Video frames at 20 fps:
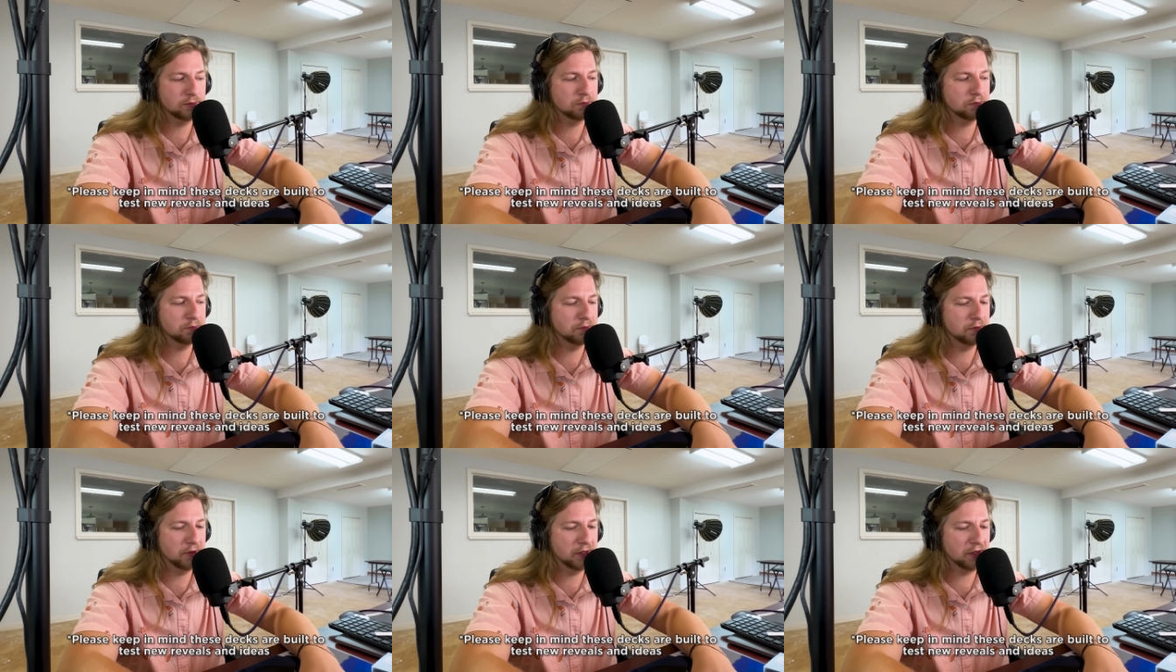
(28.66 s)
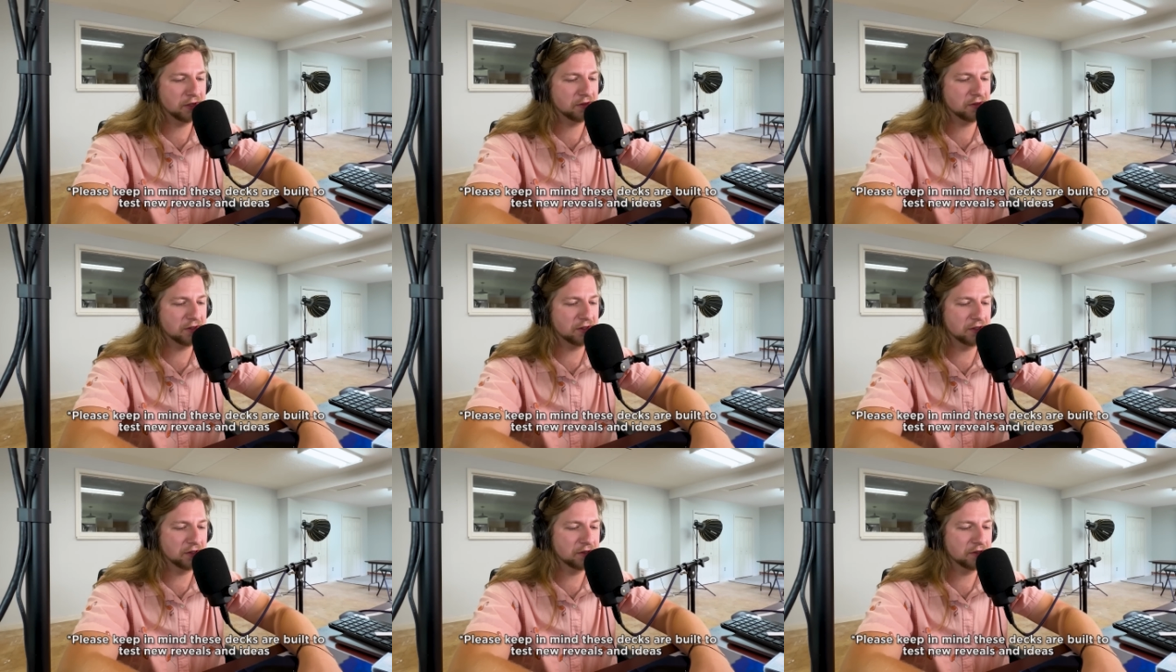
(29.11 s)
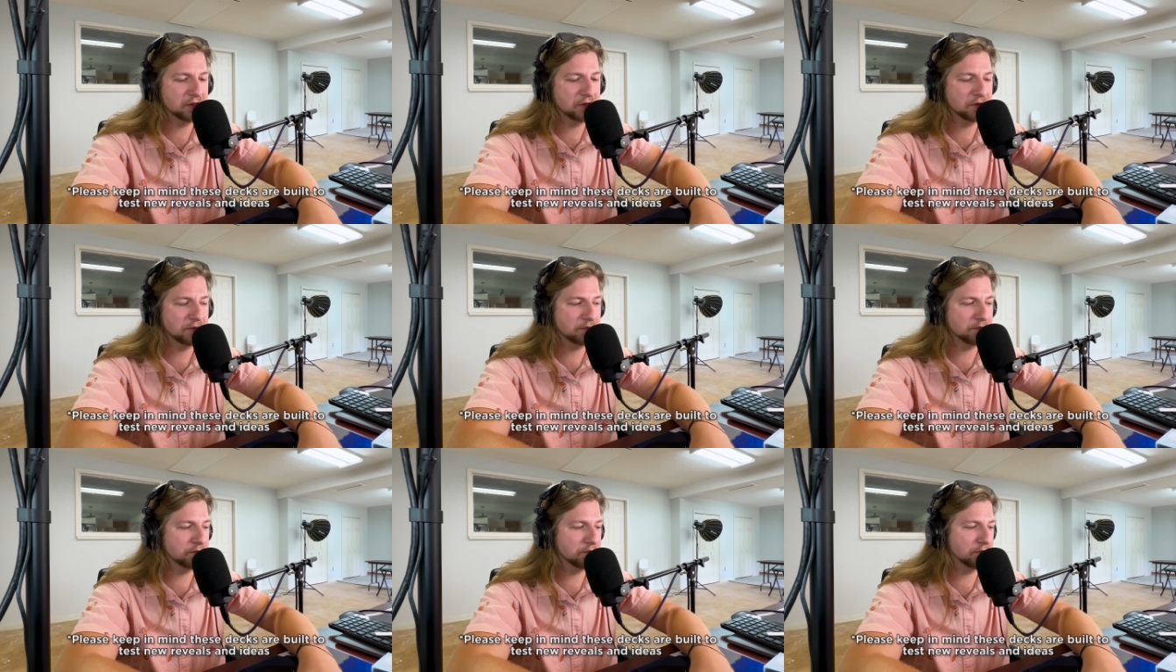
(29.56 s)
Menacing.
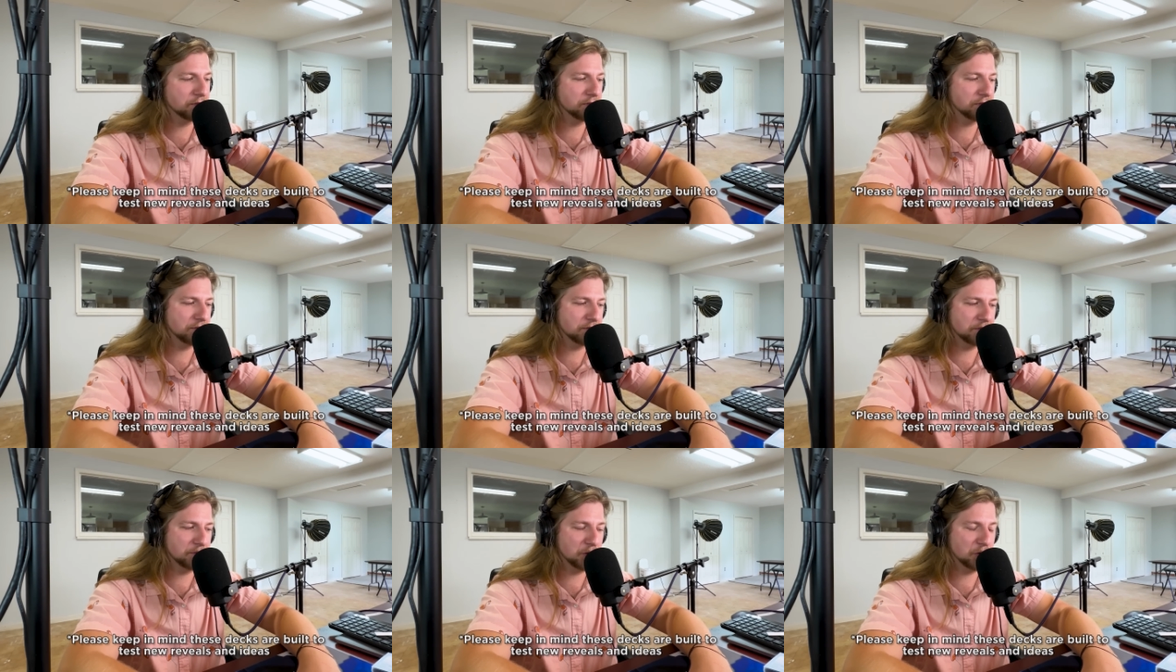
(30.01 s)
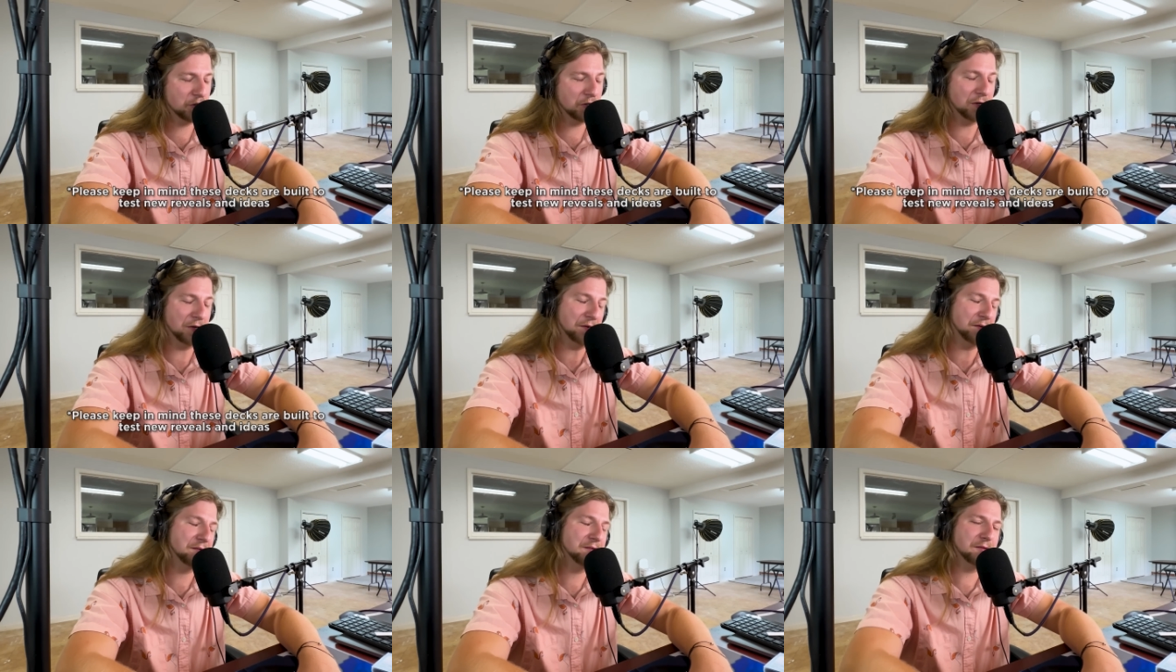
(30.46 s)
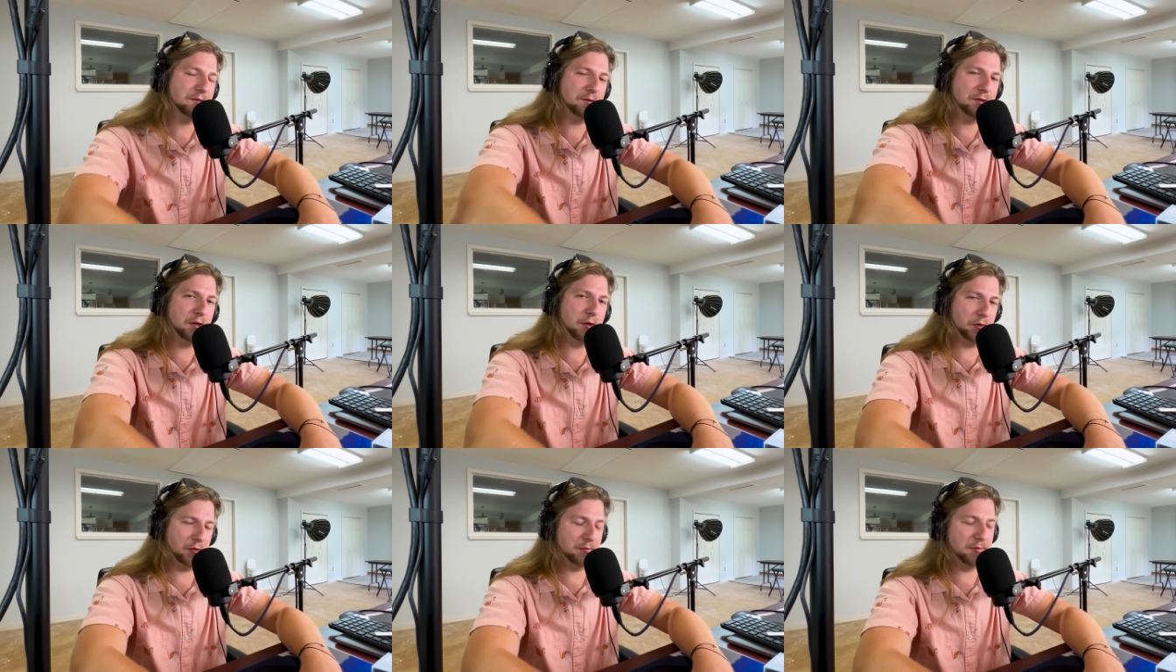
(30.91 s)
Sure. I'll
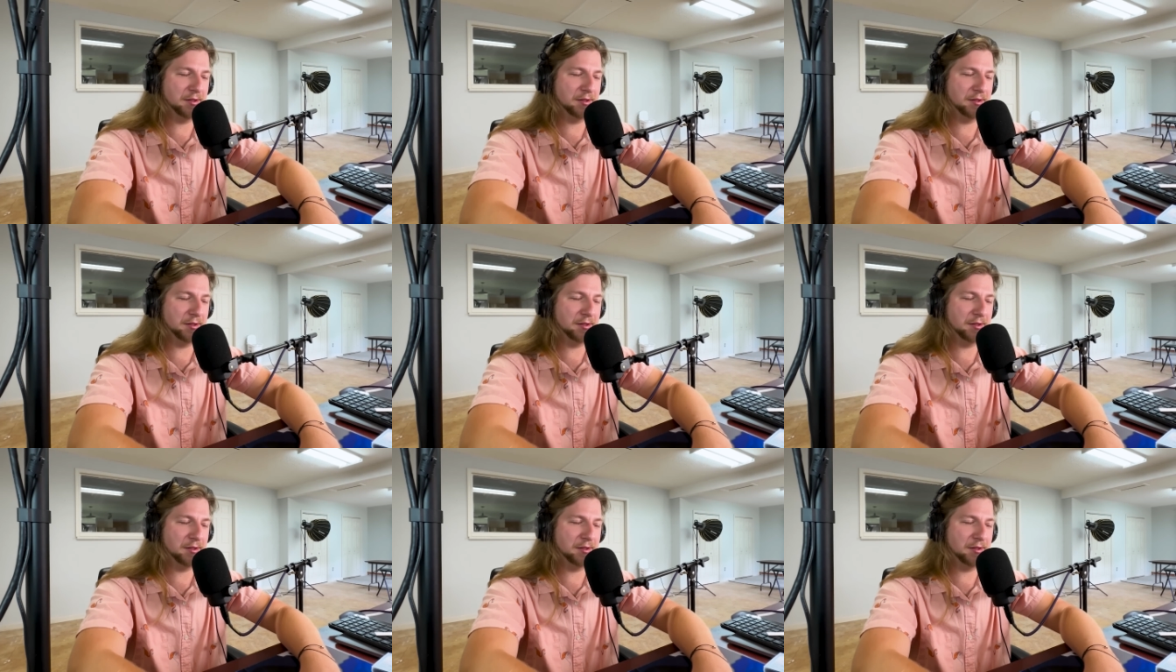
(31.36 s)
go with